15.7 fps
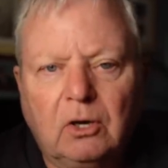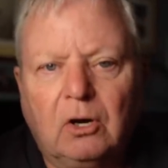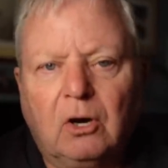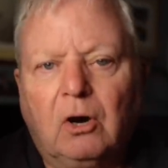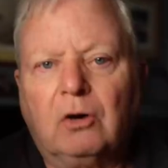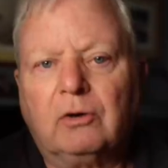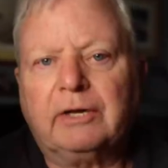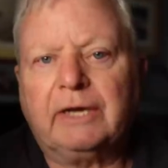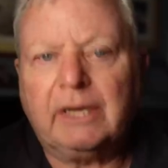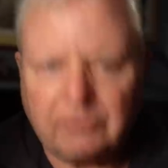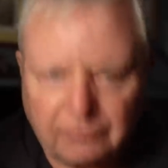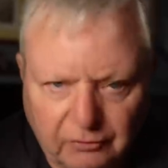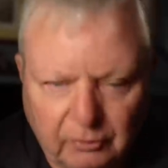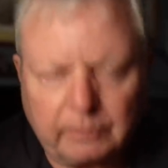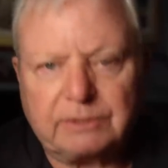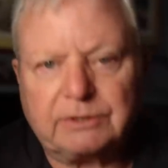on
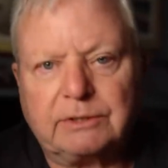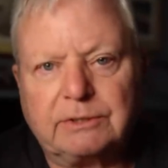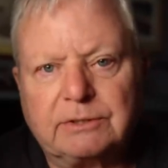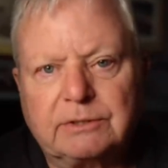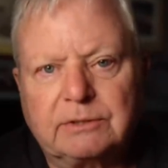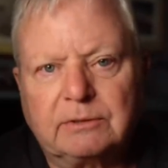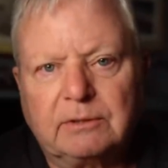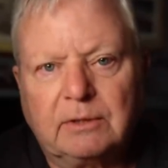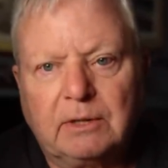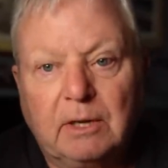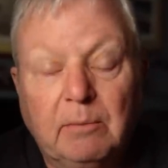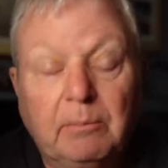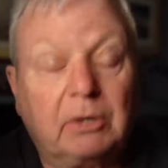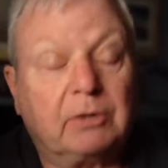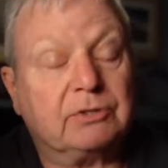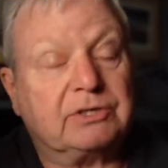influencers
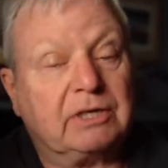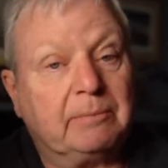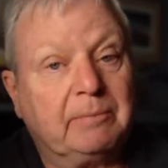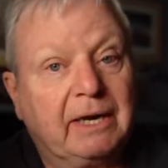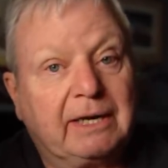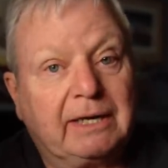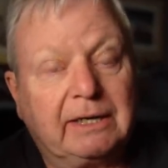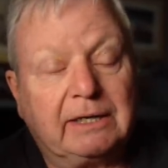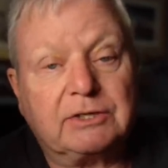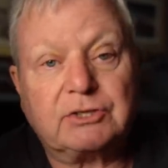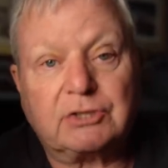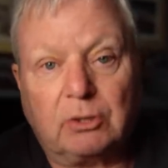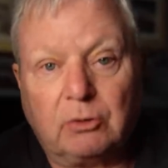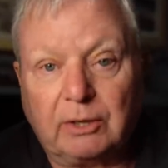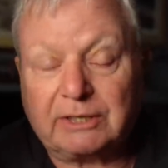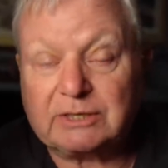because they're making it
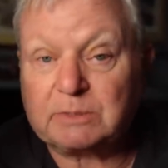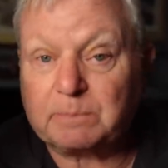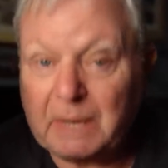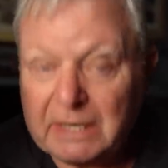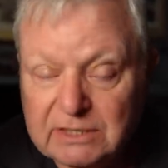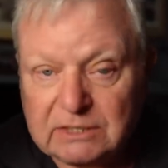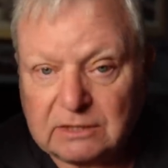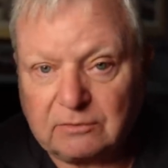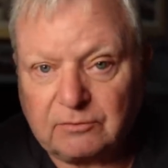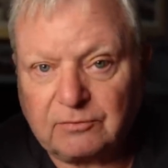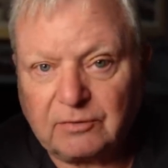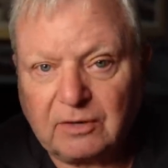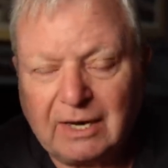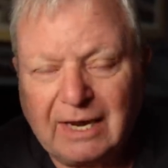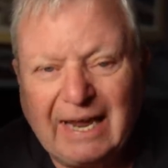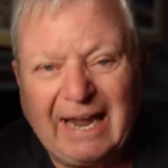so expensive
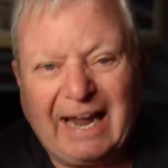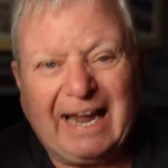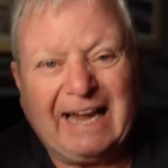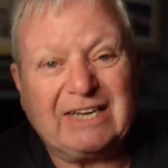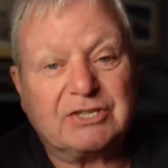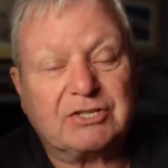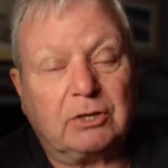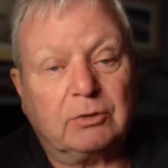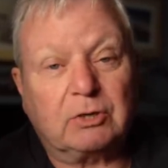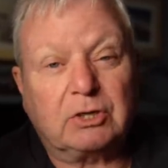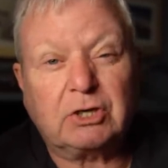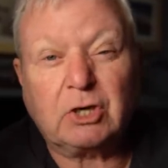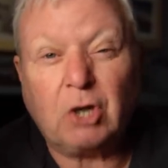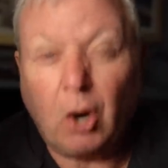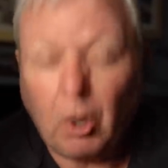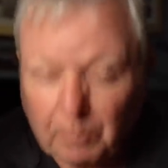and so
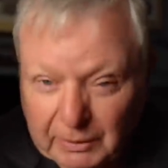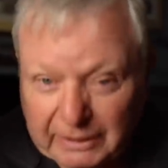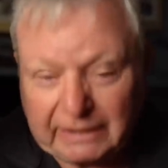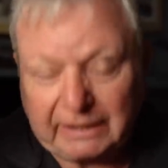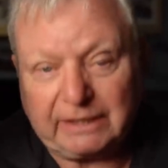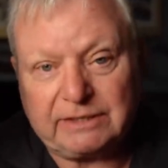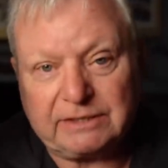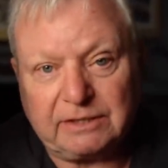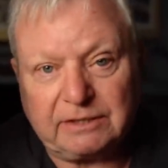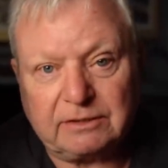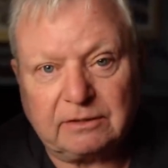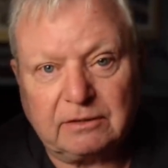complicated